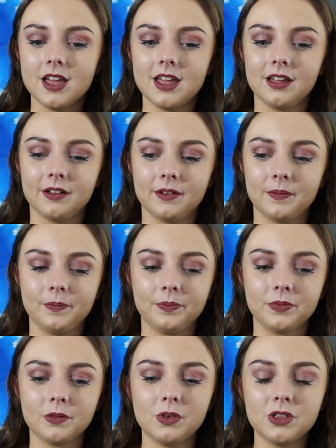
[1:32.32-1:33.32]

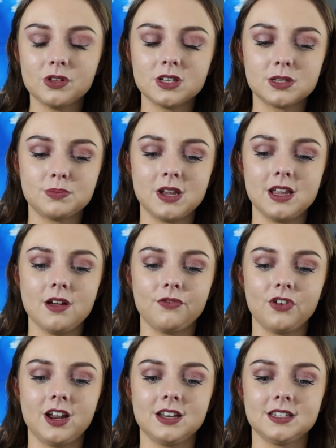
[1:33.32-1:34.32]
whether this be a
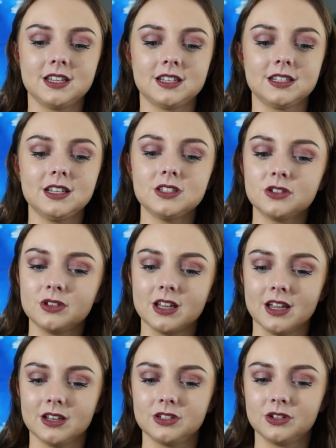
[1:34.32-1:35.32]
friend says, let's do
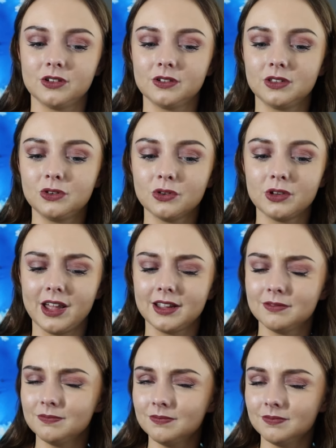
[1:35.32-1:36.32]
this, you're
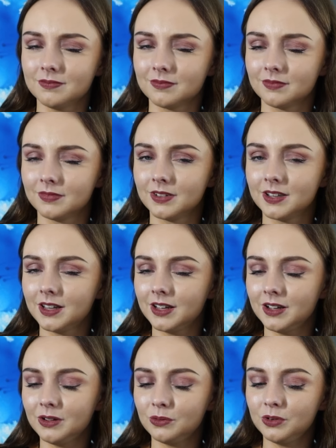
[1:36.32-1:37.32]
like,
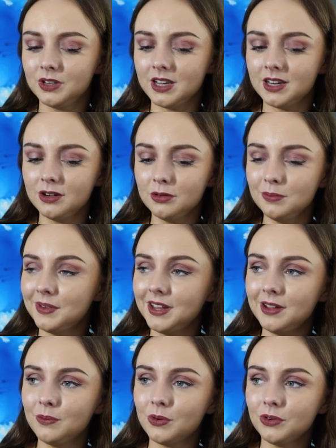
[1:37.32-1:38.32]
would inner
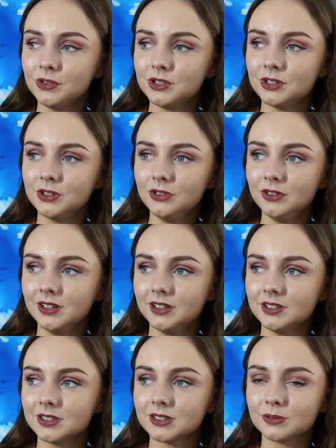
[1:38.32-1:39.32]
me want to do
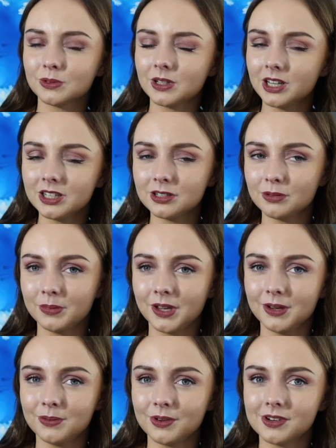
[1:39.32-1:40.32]
this? Would little
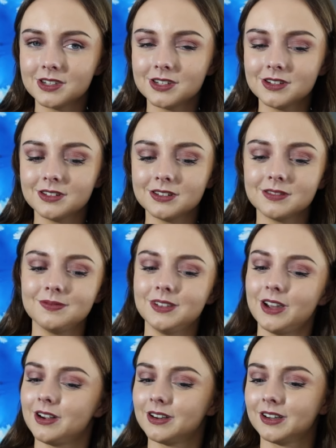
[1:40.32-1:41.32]
me want to?
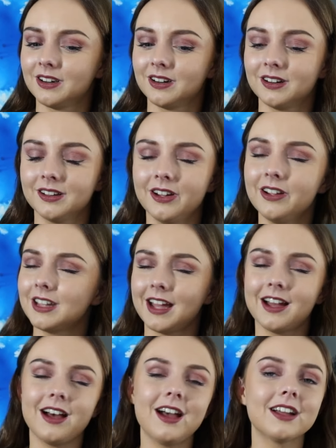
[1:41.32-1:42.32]
No.
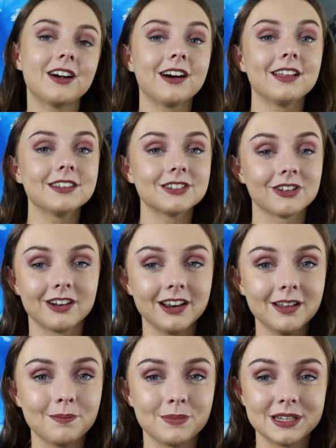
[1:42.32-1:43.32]
Okay, I can't,
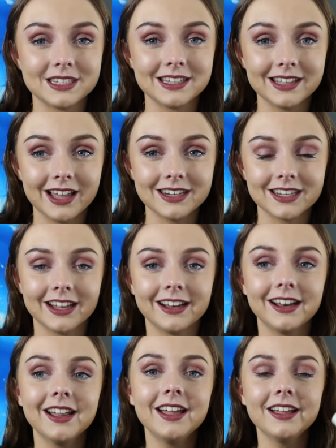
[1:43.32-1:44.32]
sorry, I'm busy that
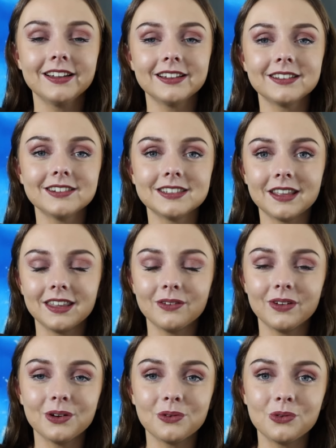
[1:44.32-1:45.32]
day. Like, there's something
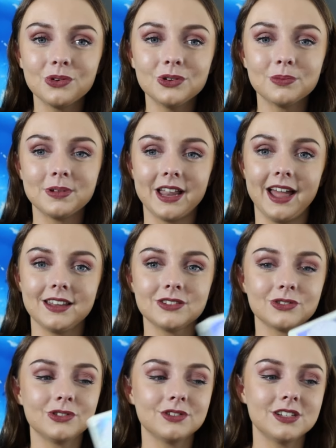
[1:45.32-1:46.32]
where all your
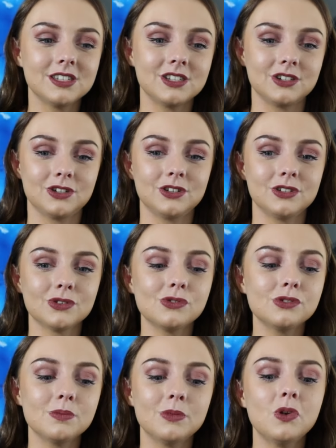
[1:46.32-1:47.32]
plans, all your decisions,
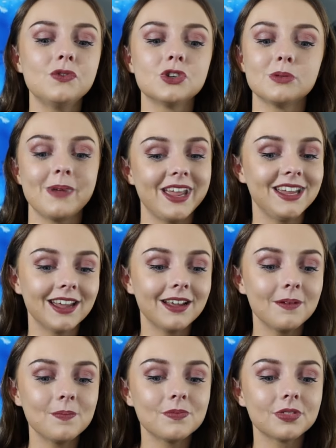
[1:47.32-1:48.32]
all the moves you're
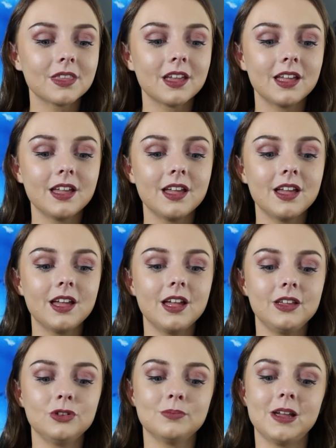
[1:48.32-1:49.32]
making
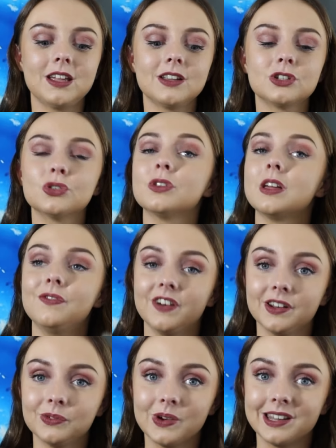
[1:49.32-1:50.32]
sure they're
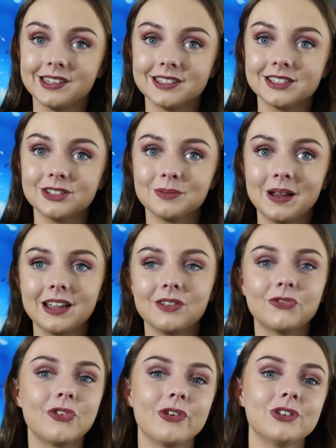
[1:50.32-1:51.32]
fun ones. You're
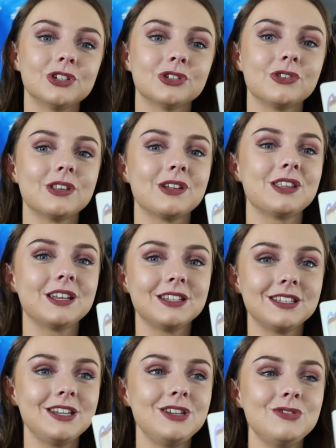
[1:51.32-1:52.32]
making sure they're
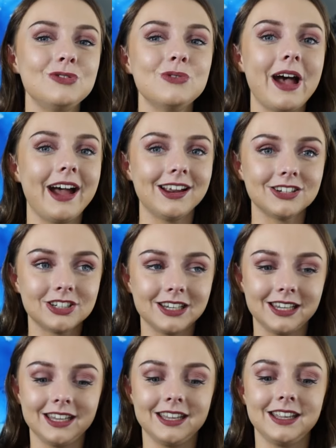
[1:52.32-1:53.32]
things that you
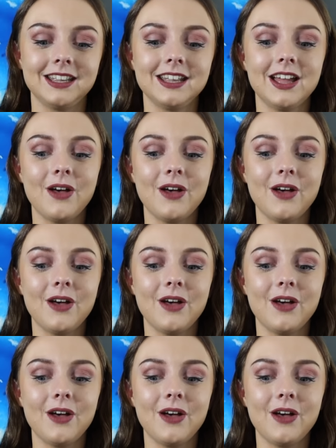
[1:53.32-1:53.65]
actually